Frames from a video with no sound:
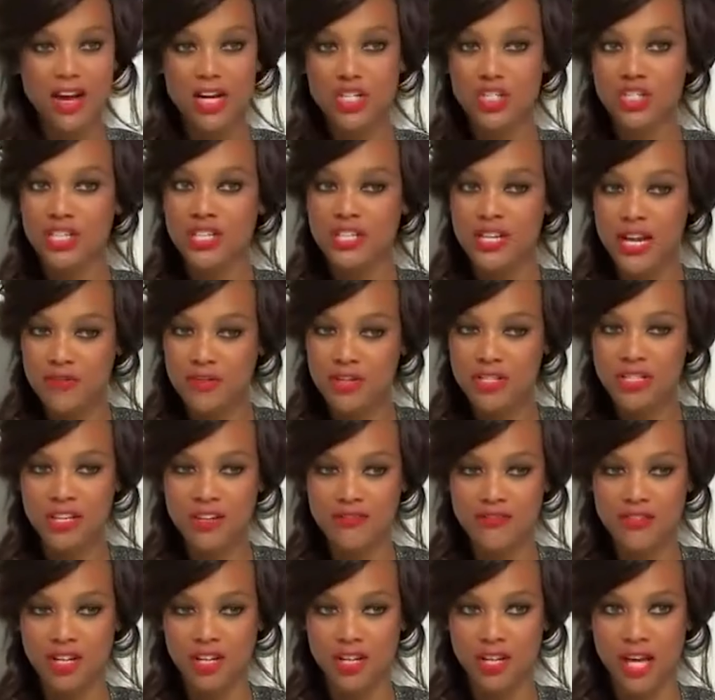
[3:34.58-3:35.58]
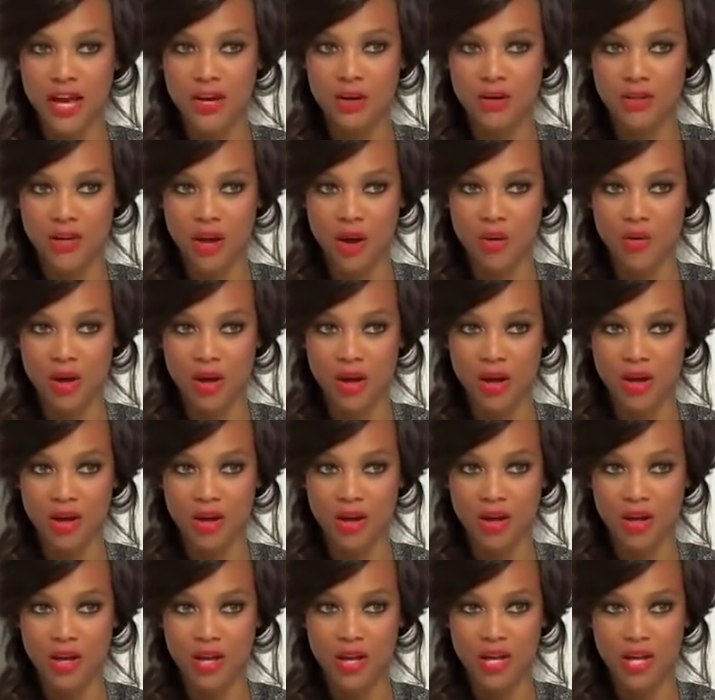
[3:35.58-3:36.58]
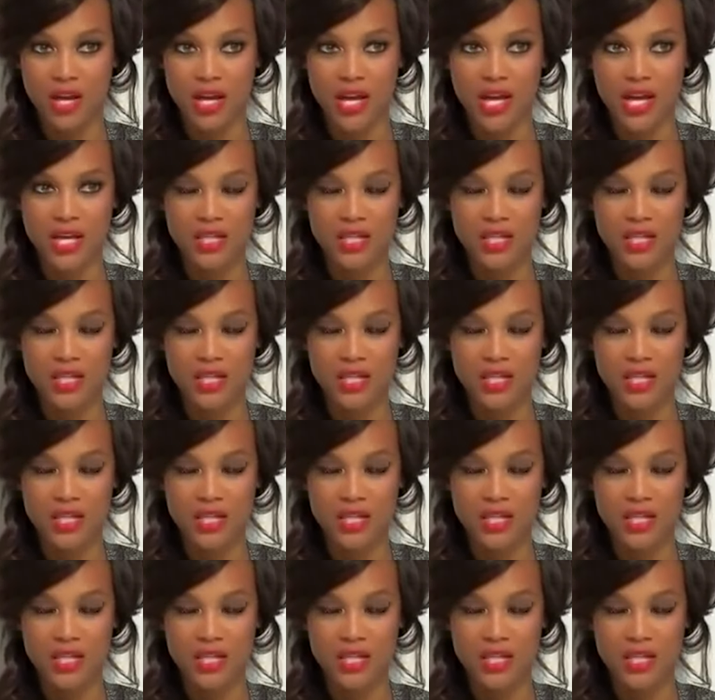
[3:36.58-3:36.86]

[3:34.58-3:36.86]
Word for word: actually never seen vitiligo that way. Yeah, neither have I.